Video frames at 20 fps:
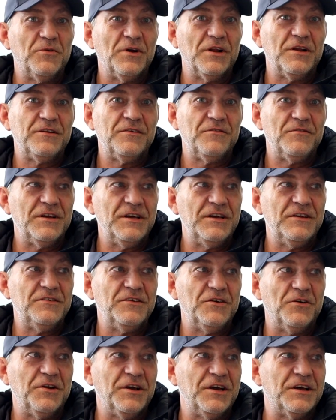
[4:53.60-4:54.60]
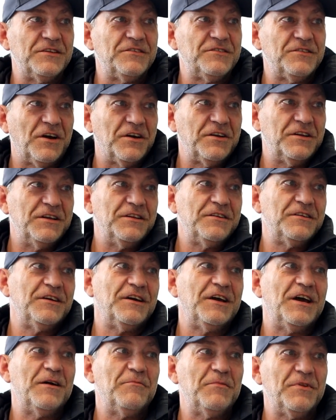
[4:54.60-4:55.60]
relatively easy only get sucked into
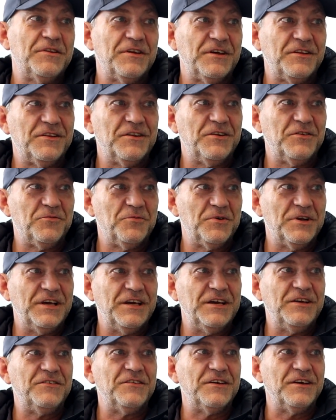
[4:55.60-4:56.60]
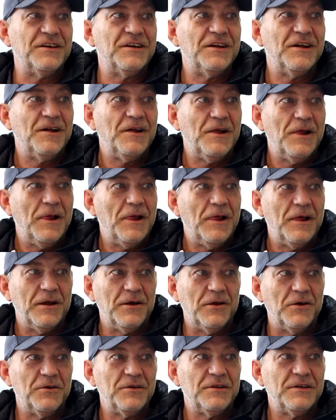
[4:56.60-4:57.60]
the game and think that it's really easy. And
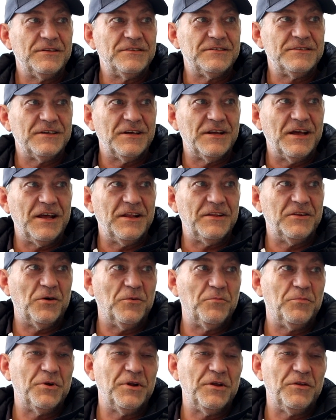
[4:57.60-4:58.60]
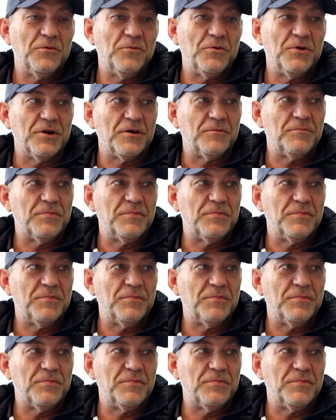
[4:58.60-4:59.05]
don't put in the work.